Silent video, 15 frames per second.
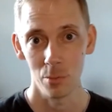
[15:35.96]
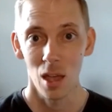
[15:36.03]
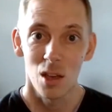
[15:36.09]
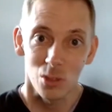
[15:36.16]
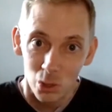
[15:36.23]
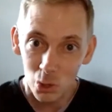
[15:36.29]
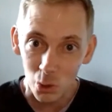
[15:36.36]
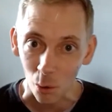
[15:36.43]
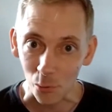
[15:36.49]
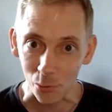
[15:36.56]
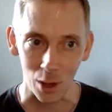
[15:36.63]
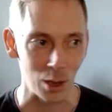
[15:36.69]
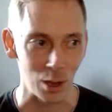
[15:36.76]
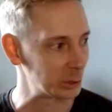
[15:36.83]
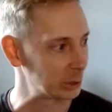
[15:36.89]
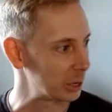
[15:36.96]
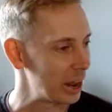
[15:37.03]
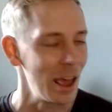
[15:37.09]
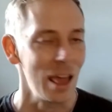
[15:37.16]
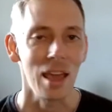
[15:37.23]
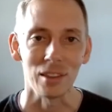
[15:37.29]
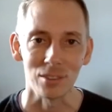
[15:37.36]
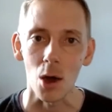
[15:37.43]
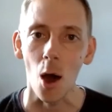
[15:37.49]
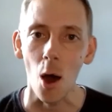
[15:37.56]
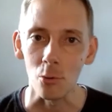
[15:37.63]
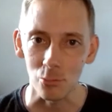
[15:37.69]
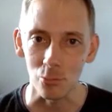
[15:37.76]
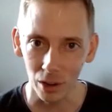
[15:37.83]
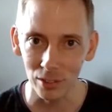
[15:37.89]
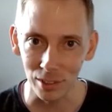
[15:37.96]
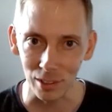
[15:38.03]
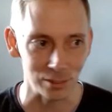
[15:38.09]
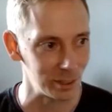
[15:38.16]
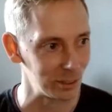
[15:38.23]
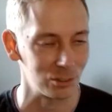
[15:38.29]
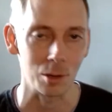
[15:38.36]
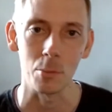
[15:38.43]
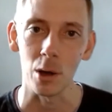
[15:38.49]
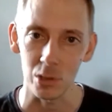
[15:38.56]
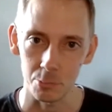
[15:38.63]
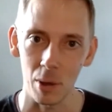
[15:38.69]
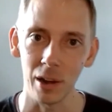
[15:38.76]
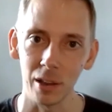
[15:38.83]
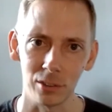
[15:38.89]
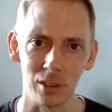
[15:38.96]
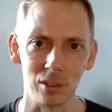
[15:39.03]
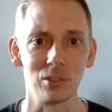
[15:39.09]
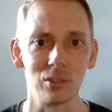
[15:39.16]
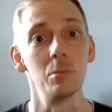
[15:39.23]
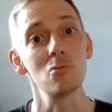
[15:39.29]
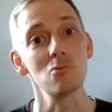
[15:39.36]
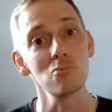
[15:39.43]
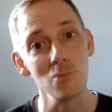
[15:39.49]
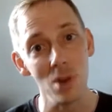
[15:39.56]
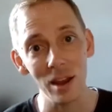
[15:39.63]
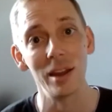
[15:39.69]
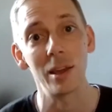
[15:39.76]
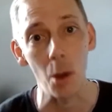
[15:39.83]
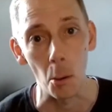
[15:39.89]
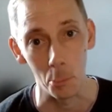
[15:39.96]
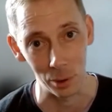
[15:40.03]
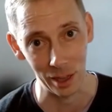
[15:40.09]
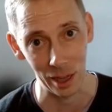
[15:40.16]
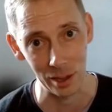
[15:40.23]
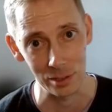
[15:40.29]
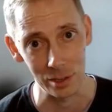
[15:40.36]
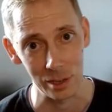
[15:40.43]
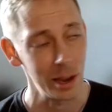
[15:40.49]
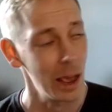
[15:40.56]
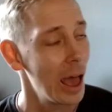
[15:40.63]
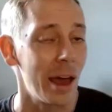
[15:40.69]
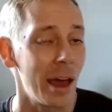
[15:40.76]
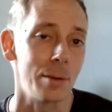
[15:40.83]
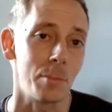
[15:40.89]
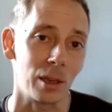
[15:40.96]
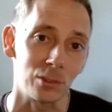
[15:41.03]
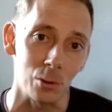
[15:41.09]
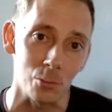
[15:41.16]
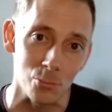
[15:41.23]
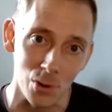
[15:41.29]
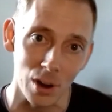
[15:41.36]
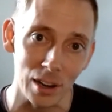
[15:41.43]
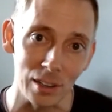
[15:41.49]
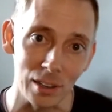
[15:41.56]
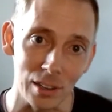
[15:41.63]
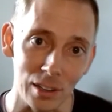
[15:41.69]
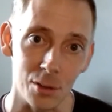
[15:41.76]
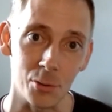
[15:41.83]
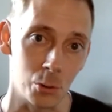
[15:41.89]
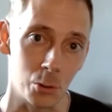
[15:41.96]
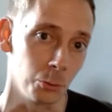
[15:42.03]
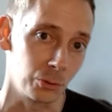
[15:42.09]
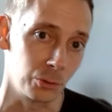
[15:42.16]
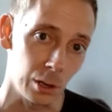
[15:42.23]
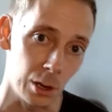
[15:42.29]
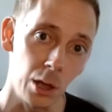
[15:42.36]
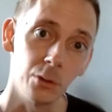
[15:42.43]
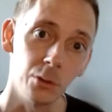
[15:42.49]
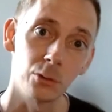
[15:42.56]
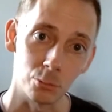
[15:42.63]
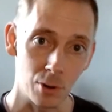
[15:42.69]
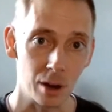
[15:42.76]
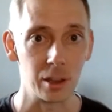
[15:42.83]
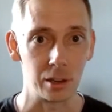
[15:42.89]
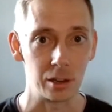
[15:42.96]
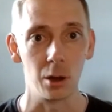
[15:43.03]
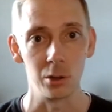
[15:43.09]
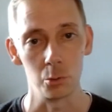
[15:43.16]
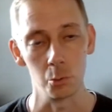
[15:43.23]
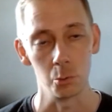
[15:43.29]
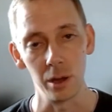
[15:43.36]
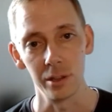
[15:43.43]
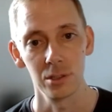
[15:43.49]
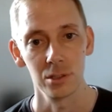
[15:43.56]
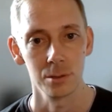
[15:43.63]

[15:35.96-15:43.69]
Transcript: The short version is that our writing system, our spelling system, is really complicated, and it makes it really difficult to learn to recognize words.